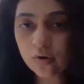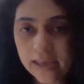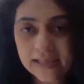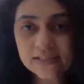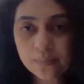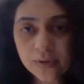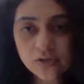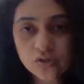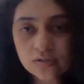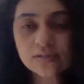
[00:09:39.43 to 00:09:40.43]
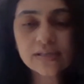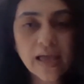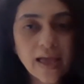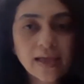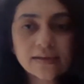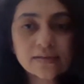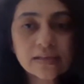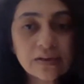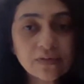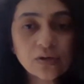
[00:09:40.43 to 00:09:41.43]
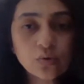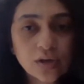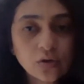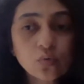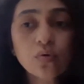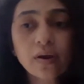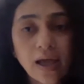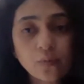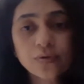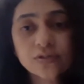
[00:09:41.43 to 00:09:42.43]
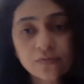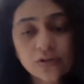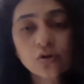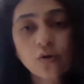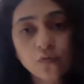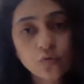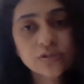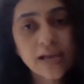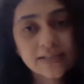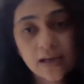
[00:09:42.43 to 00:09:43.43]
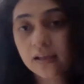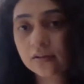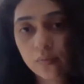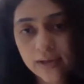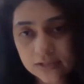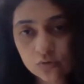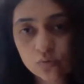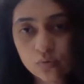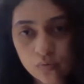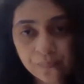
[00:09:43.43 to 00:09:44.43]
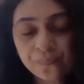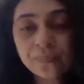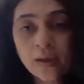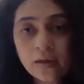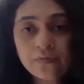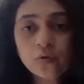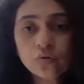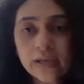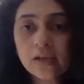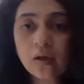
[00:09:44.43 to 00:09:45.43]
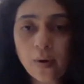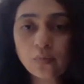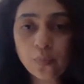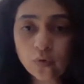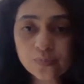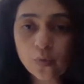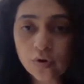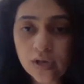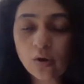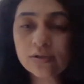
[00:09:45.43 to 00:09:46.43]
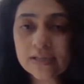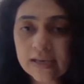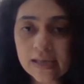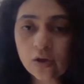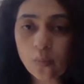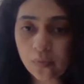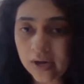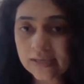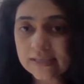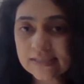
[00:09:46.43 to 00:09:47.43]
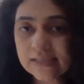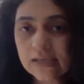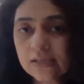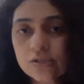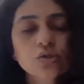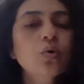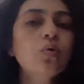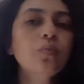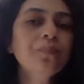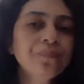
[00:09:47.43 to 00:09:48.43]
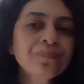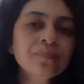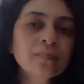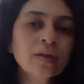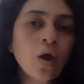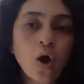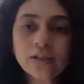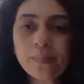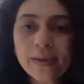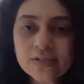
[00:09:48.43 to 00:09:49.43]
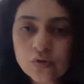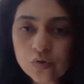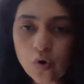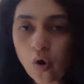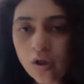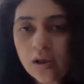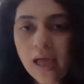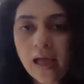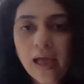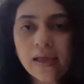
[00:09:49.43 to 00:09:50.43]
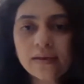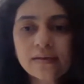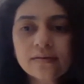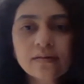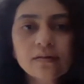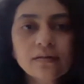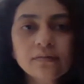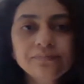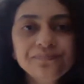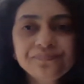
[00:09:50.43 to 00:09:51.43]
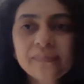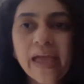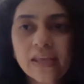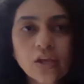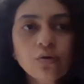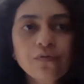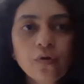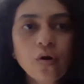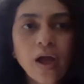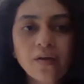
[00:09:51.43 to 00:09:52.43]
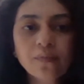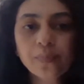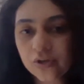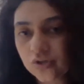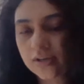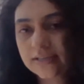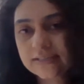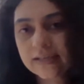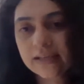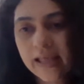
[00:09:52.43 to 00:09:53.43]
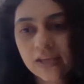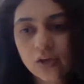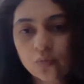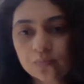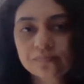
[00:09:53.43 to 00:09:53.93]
cancer patients, and even you can do cryopreservation of oocytes. Otherwise, too, if you think about postponing or delaying your pregnancy. So, all the best to you all, and thank you for having patient listening. Thank you.